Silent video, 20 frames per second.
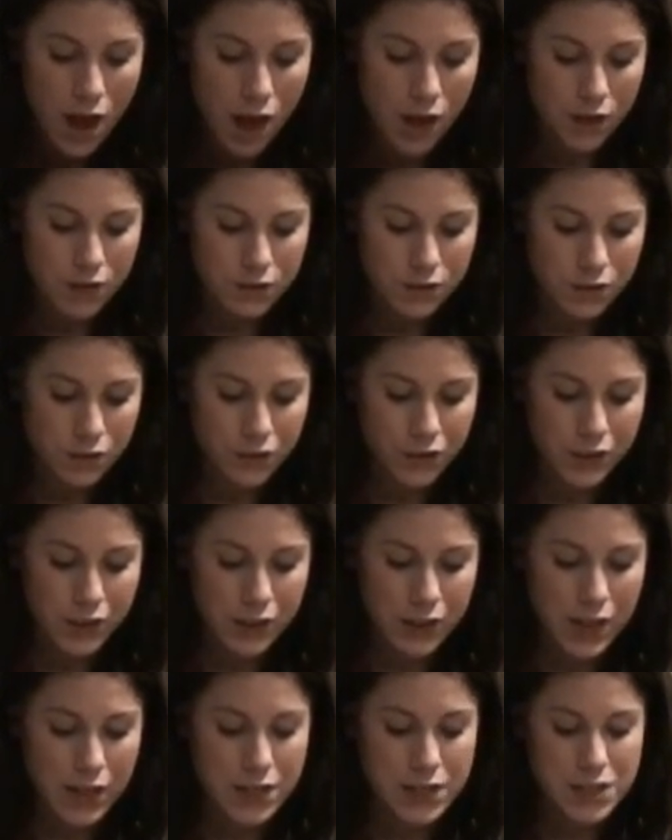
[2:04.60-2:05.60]
I also
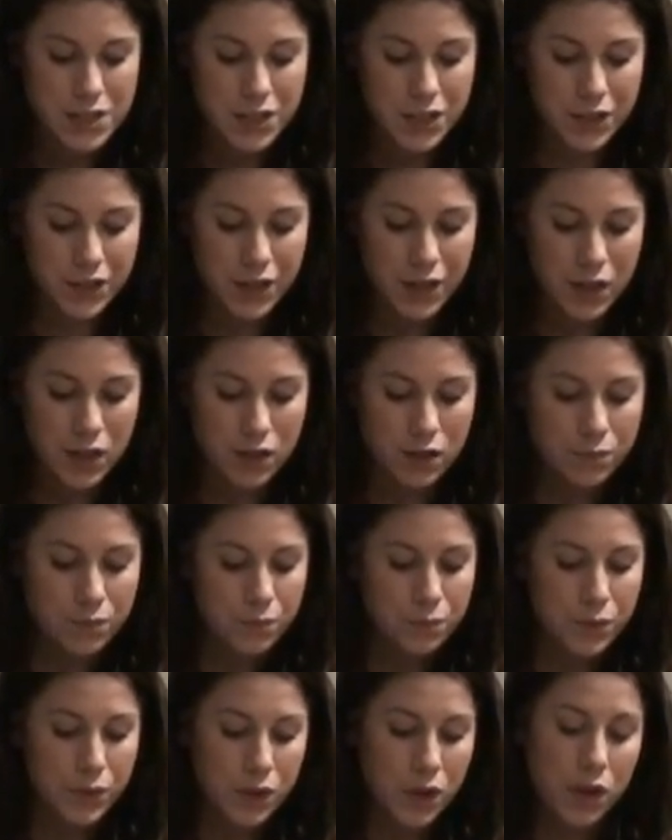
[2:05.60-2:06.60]
really like
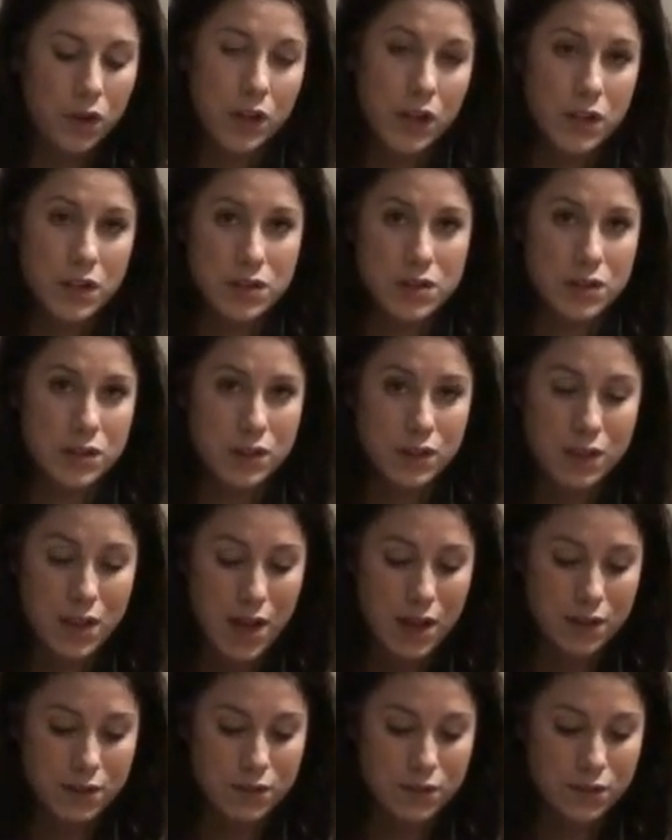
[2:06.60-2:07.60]
Tyrion, belonging to the
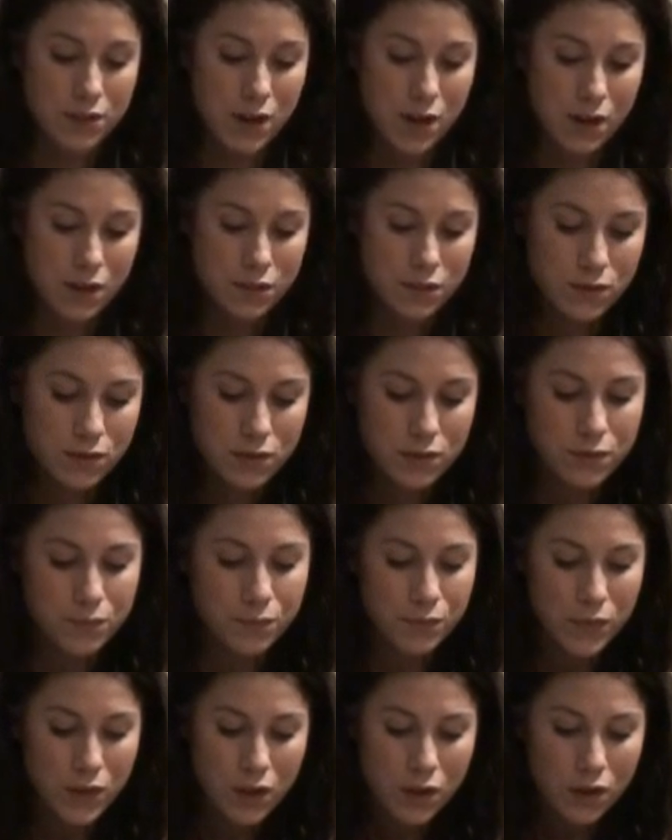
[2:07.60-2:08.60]
Lannister house.
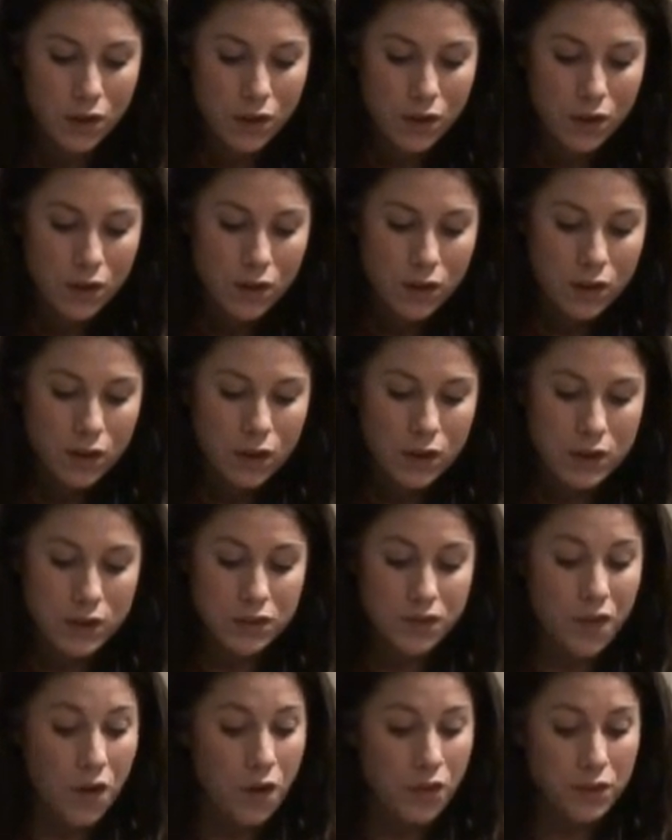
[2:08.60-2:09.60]

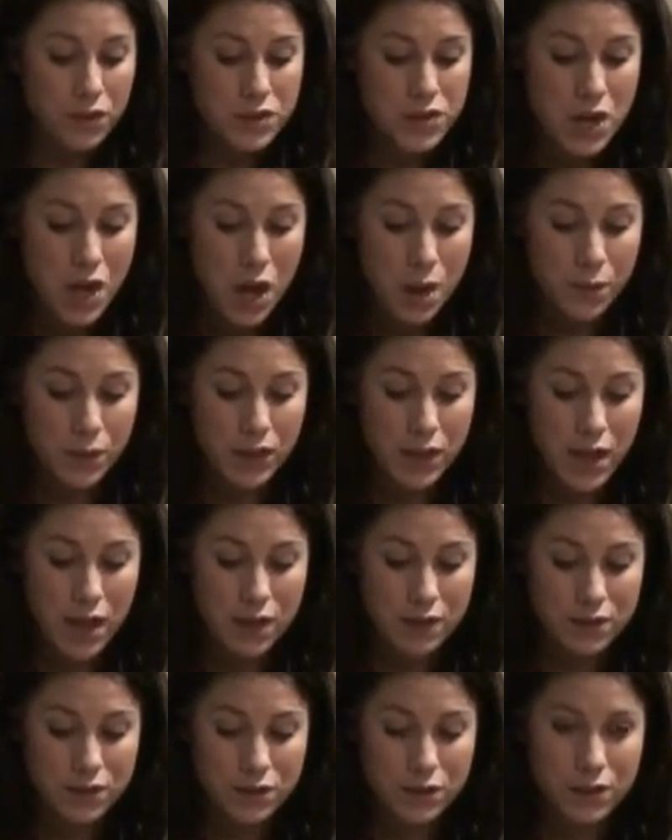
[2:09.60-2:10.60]
His father, Tywin
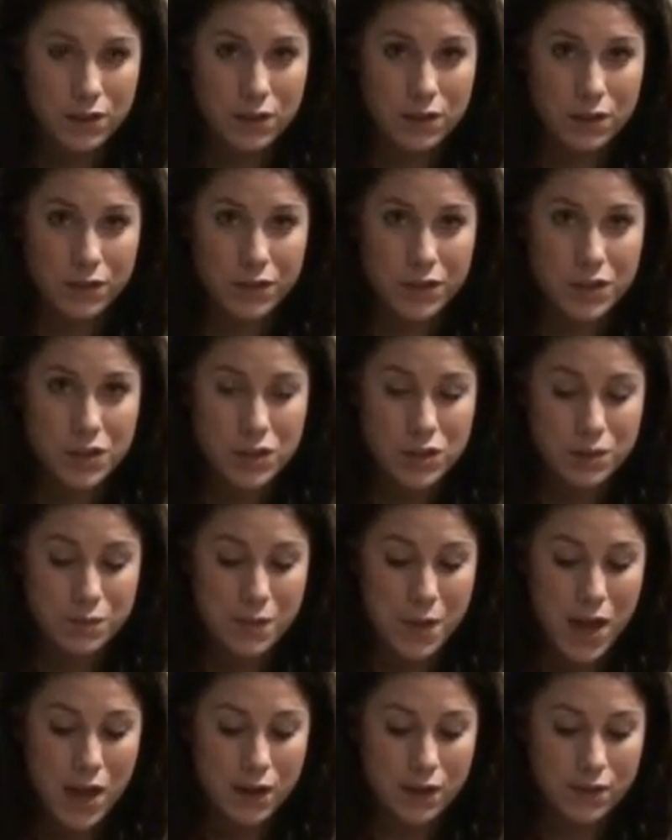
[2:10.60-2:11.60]
Lannister, is the
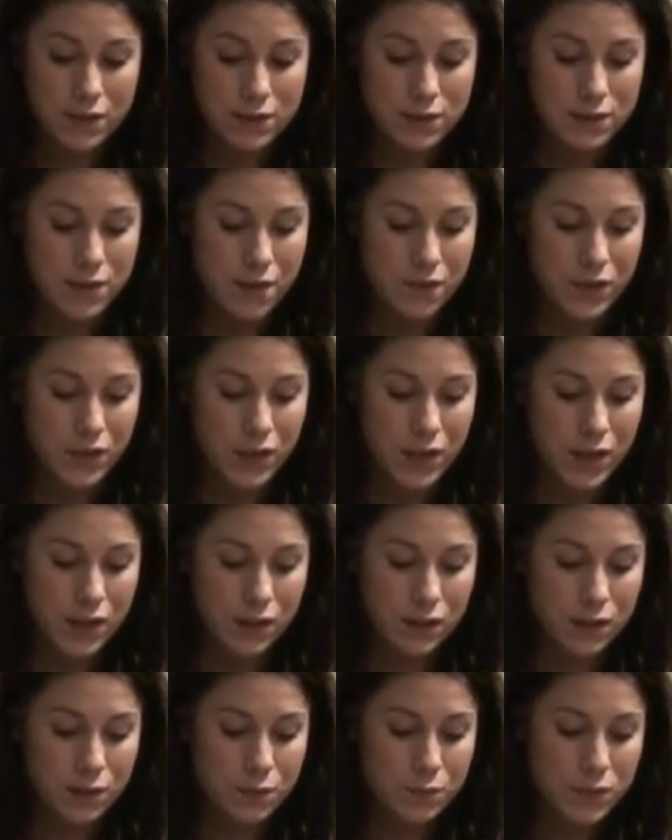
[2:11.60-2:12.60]
richest man in the Seven
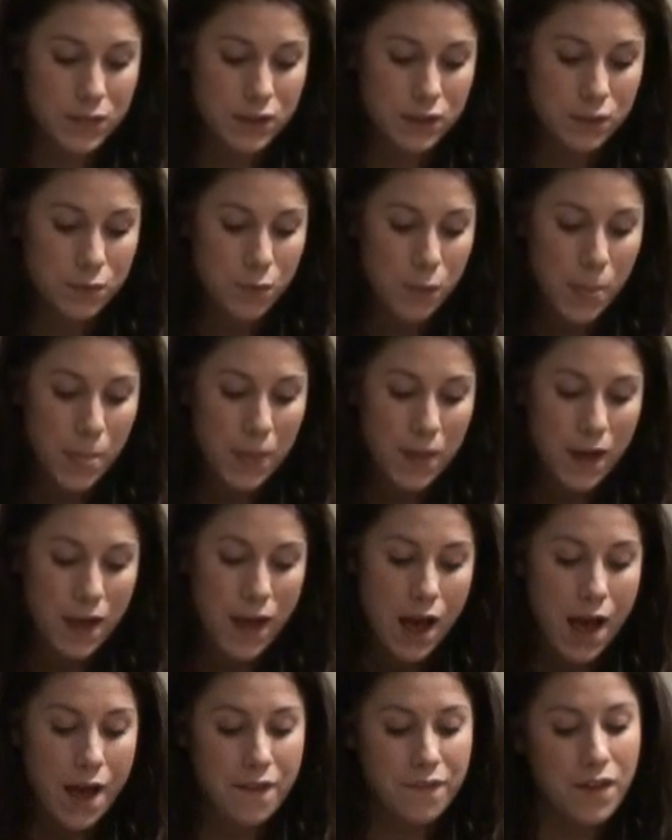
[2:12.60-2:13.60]
Kingdoms.
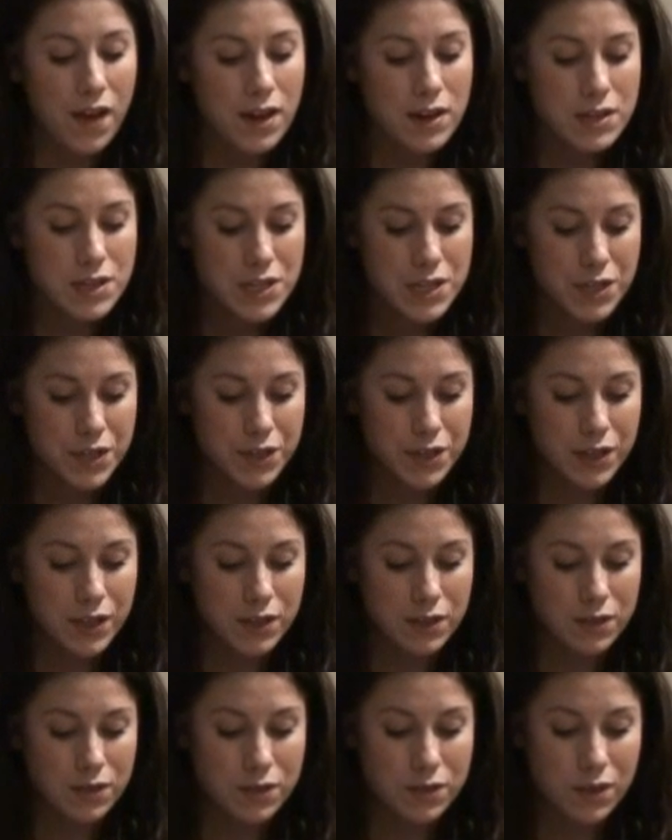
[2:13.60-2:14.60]
I find
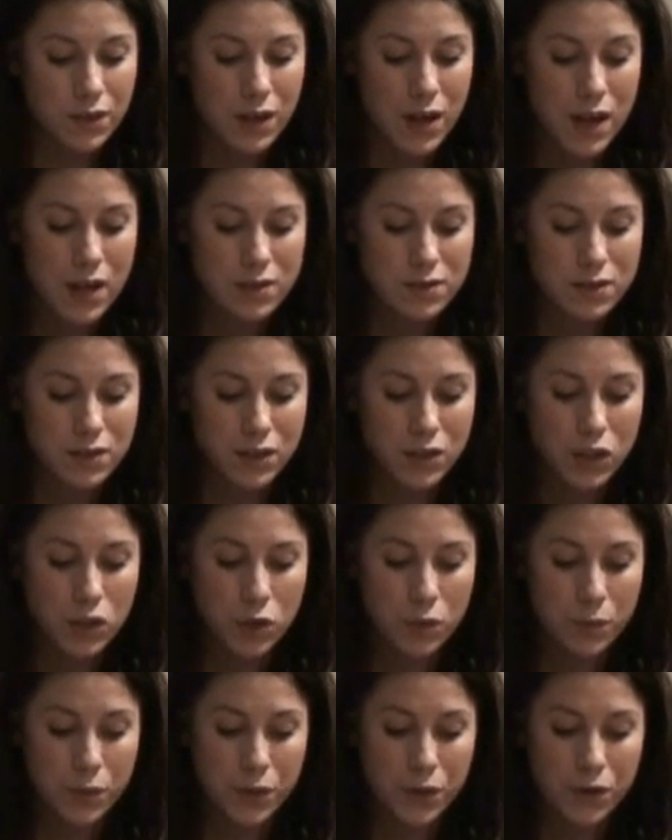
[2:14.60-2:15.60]
Tyrion's sarcastic
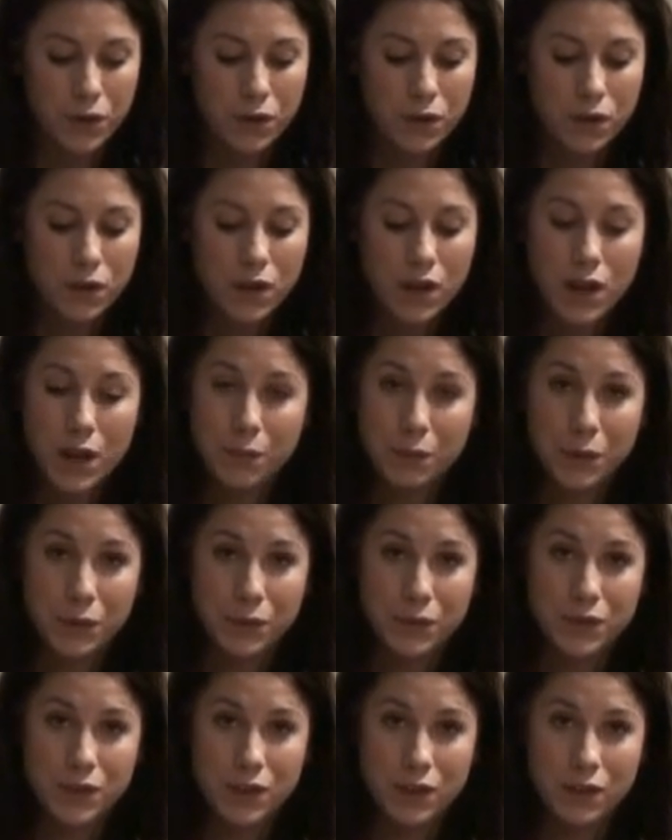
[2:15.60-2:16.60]
humor
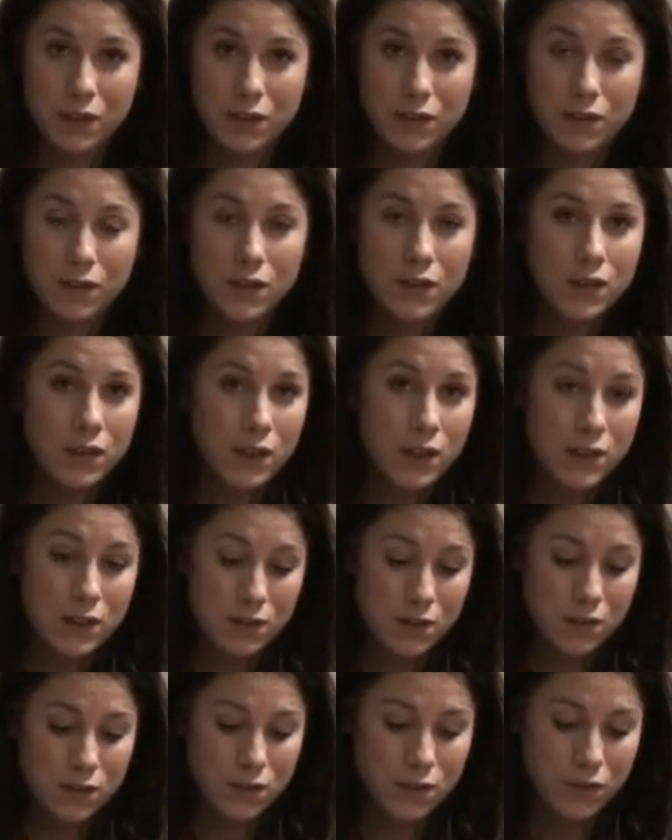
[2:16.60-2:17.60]
amusing.
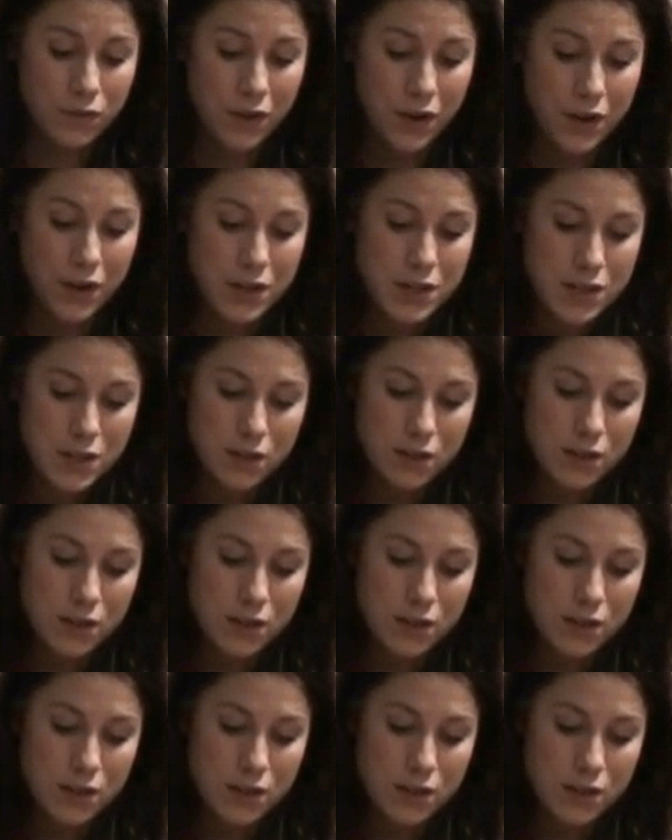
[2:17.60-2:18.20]
He's also very